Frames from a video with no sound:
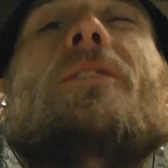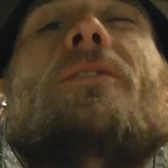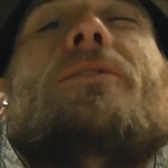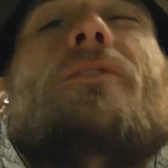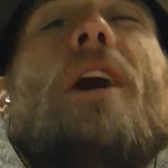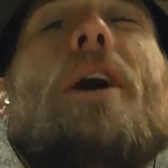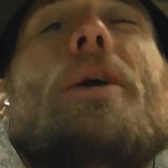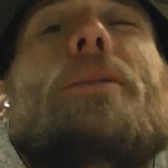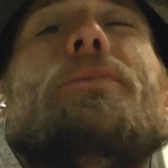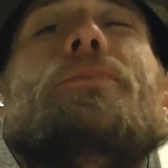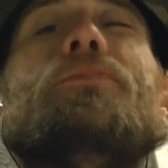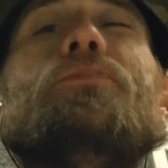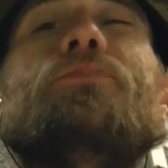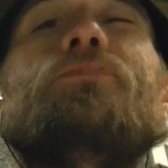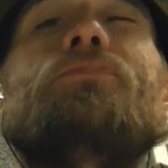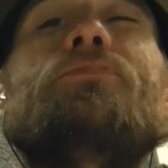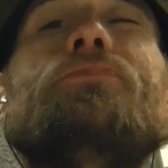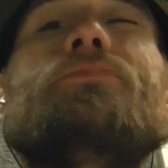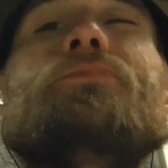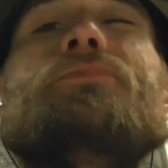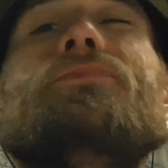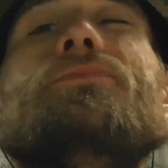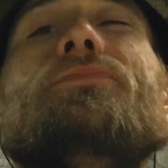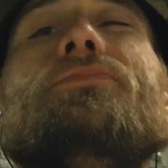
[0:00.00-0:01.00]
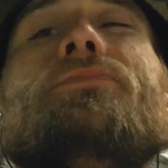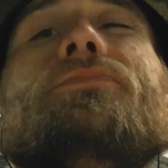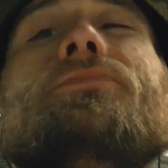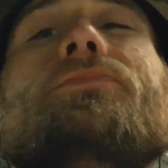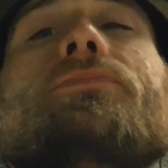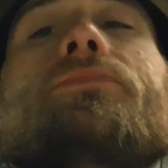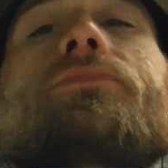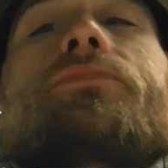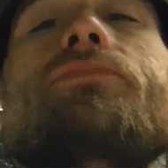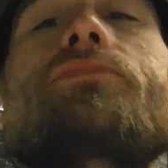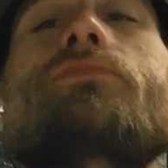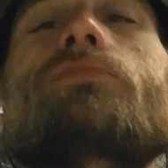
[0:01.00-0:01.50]
felt.
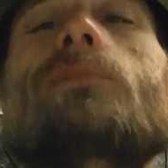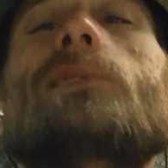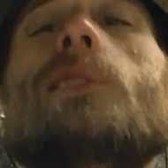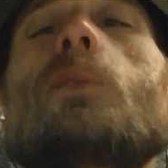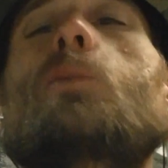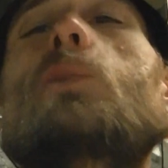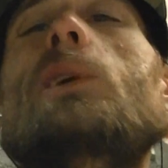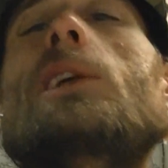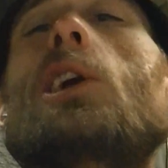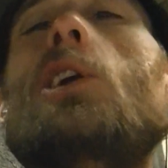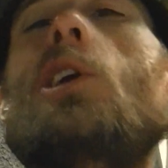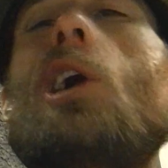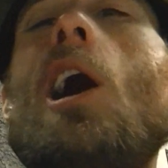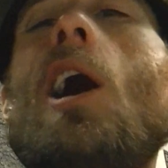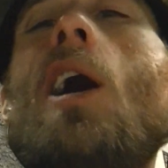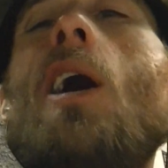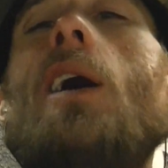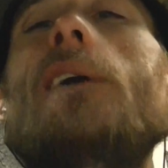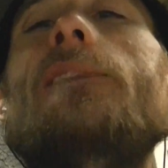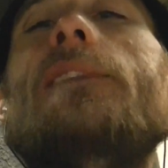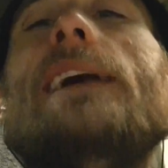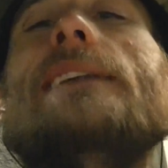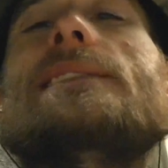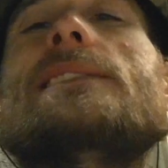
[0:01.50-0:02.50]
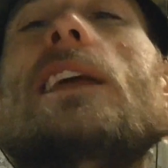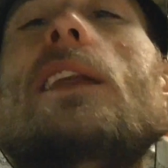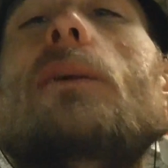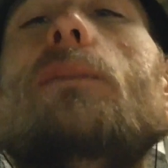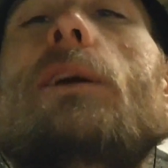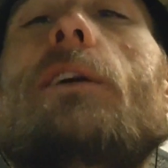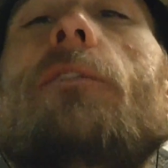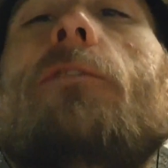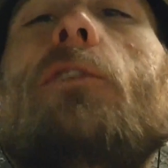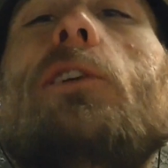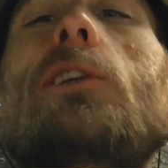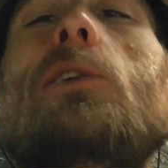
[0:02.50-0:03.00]
We don't know how hard that's going to
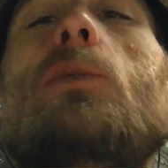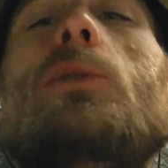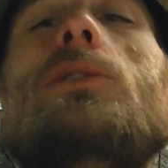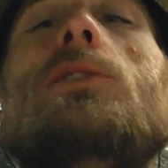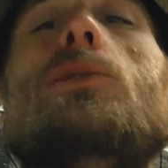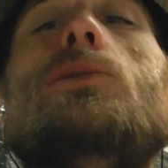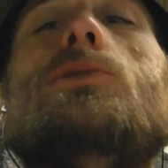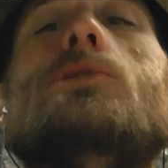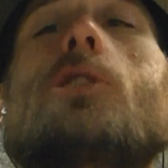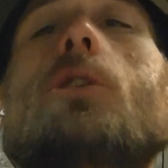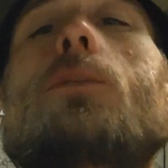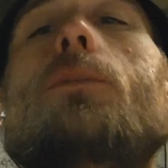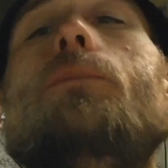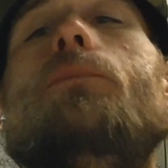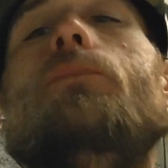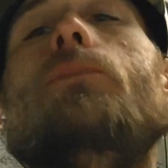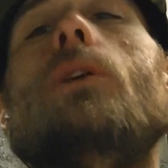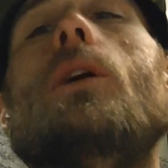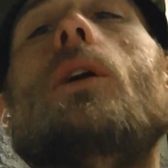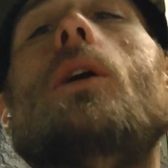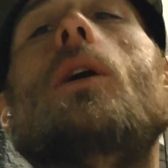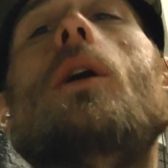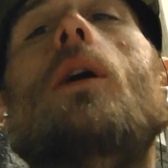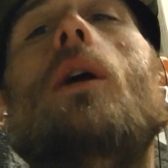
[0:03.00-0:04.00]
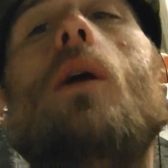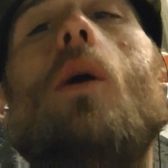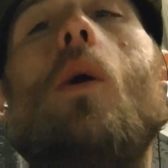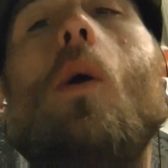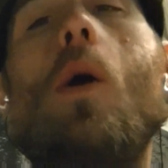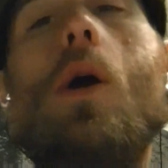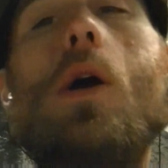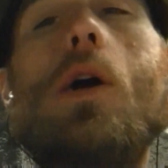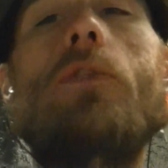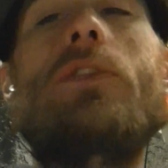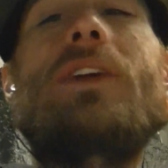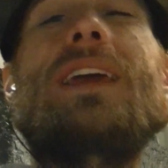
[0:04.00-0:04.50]
be for you with YouTube
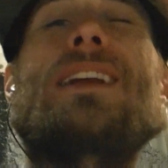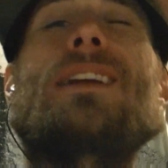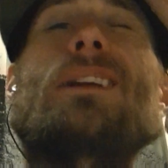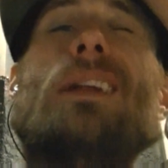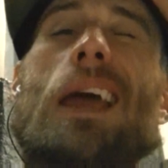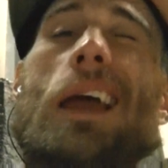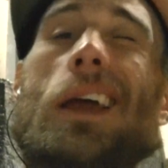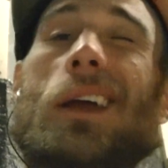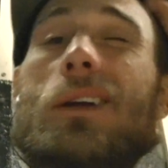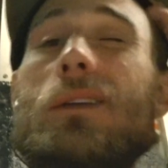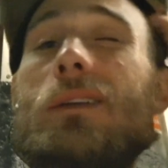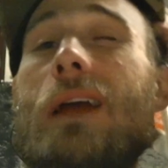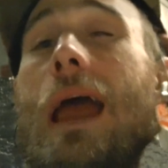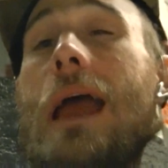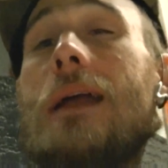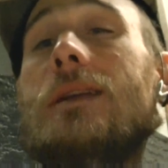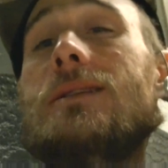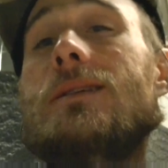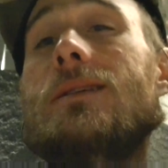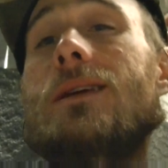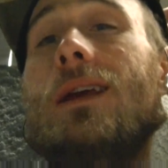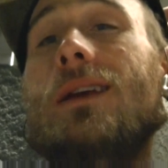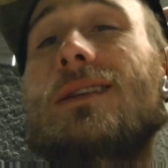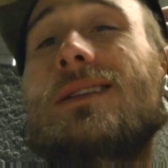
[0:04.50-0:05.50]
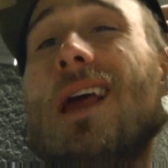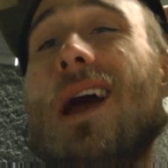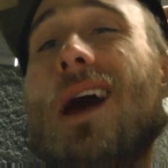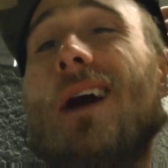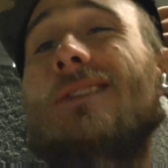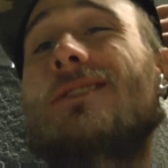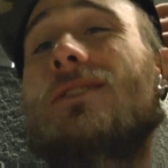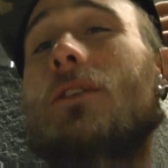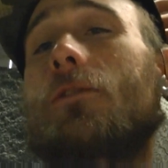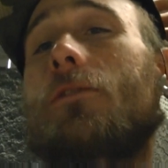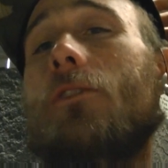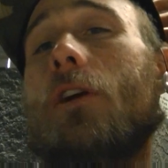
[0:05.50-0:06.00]
or the internet, correct? Here's how I
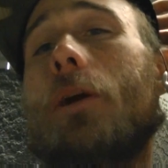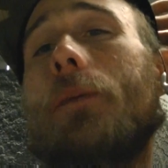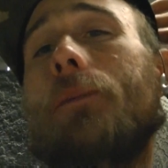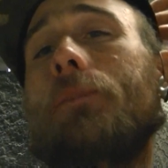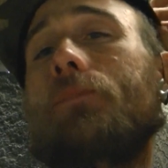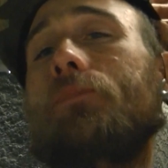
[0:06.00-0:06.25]
also felt.